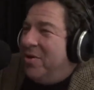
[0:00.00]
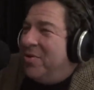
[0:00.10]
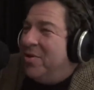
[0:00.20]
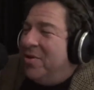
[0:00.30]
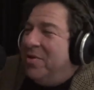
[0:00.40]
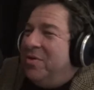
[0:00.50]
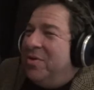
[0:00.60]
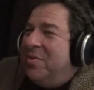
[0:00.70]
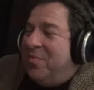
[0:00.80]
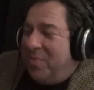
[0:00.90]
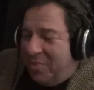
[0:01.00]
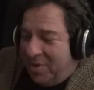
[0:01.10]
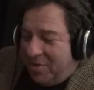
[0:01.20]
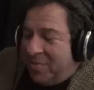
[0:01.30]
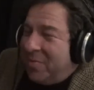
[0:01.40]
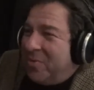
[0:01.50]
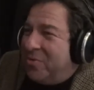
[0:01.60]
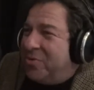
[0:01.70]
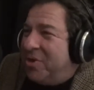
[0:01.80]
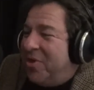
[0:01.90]
you can
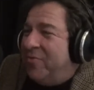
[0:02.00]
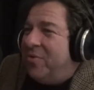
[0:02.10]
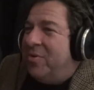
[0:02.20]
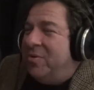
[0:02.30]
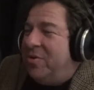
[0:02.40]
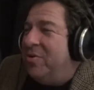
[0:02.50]
crusade for.